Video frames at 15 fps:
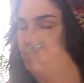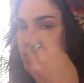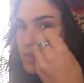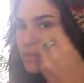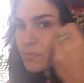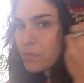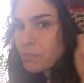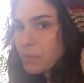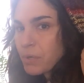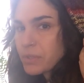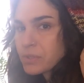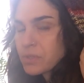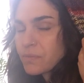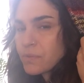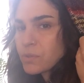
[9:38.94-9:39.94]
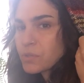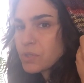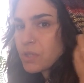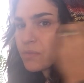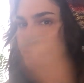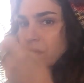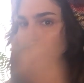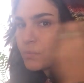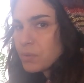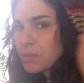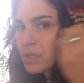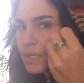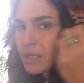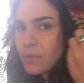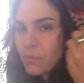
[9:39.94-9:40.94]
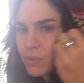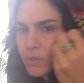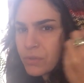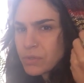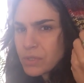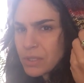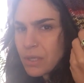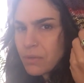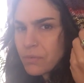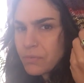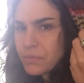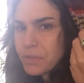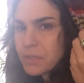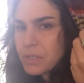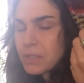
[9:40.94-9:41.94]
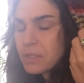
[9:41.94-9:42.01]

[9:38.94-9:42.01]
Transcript: these different parts of yourself communicate with yourself,